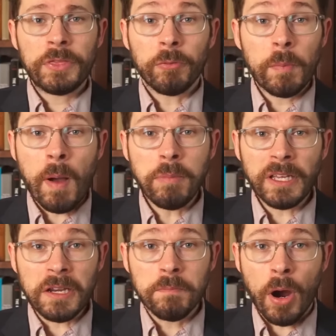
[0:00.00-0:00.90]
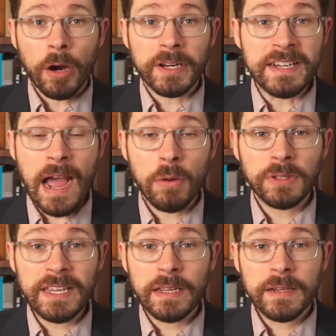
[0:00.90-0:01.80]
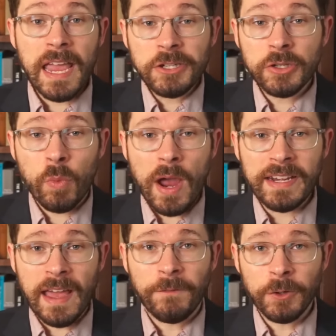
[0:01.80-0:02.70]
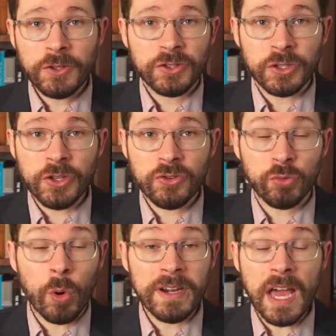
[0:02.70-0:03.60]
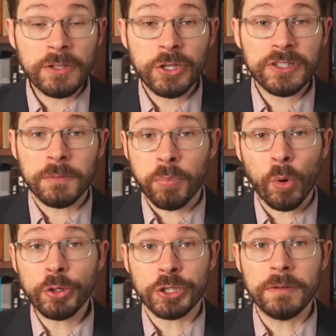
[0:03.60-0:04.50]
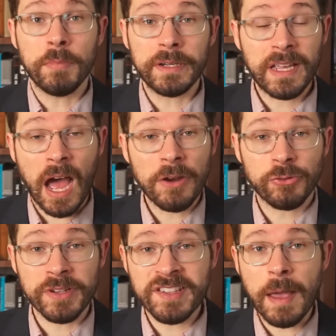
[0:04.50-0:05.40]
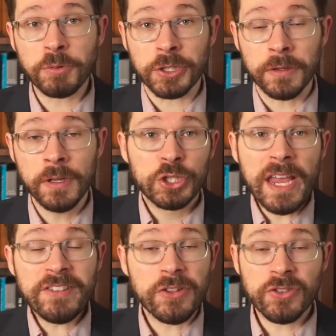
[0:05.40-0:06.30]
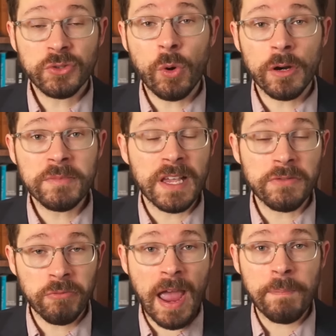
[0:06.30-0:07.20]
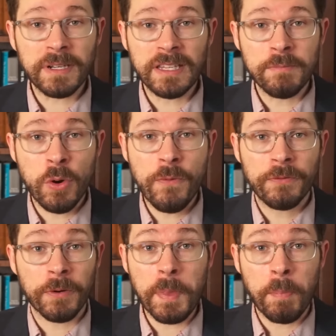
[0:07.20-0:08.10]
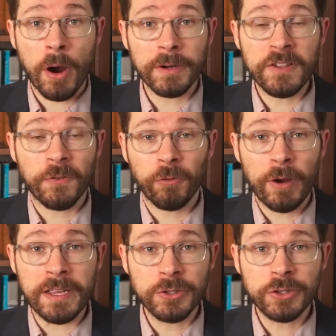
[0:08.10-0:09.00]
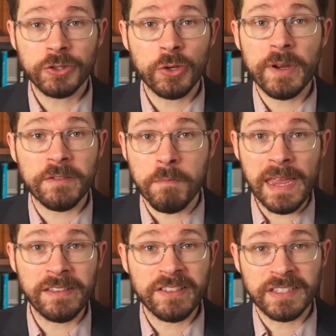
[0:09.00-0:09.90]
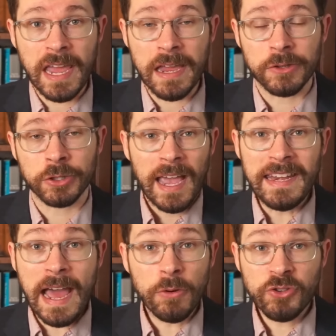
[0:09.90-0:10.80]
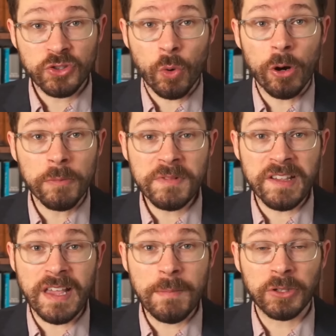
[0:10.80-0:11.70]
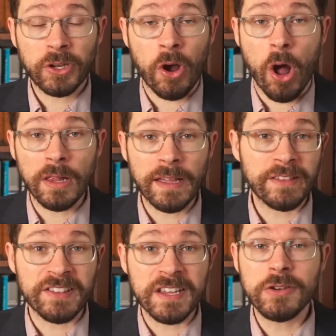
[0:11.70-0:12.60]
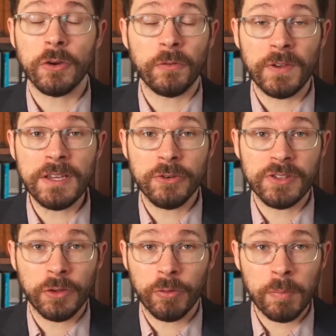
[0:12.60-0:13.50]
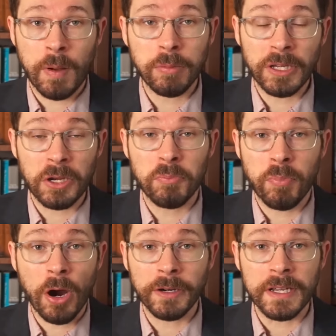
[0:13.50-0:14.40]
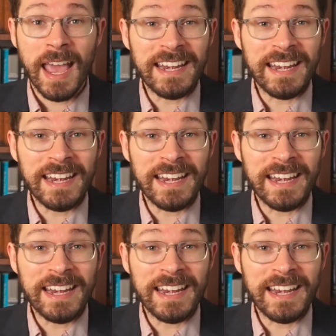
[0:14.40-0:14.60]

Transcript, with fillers: With the Republican Party now leading nationwide efforts to destroy not just abortion but contraception, Jason Storms has rapidly moved from the party's fringe to its main stage. And now Storms is able to call on senior figures in the Republican Party,